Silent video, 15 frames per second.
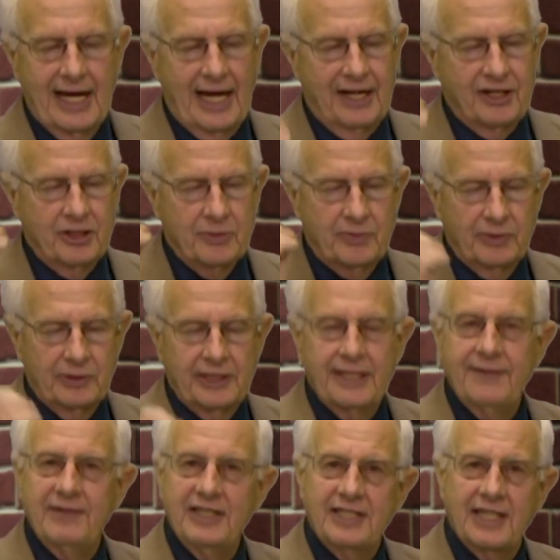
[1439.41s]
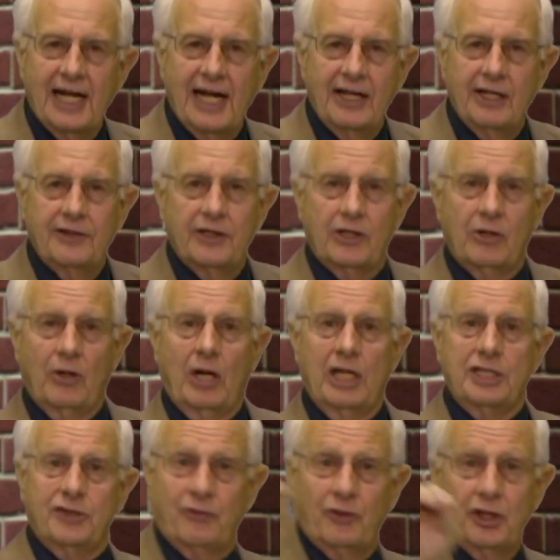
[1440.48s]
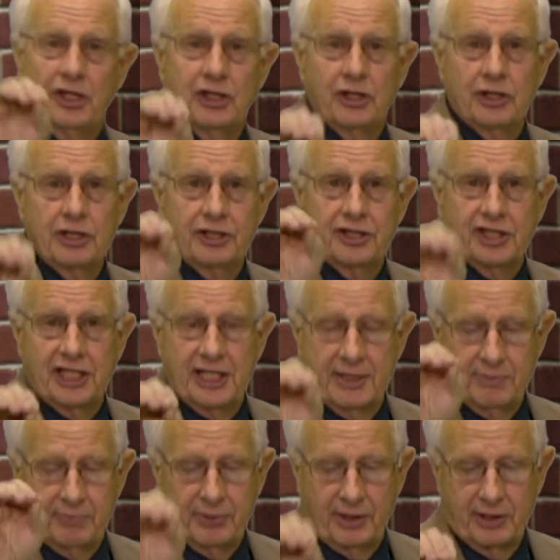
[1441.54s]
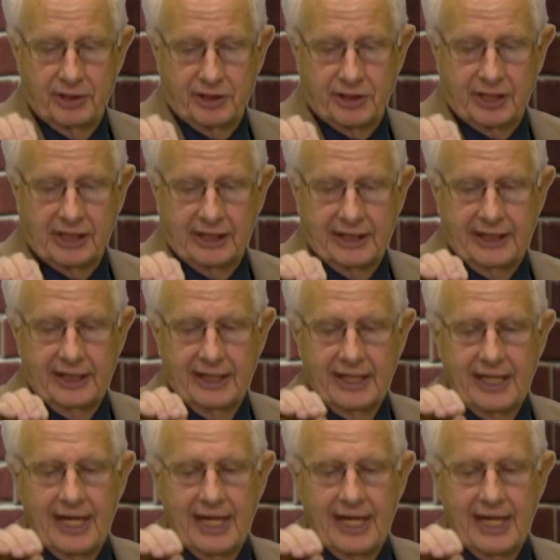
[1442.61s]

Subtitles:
and you believe He died on the cross your sin personally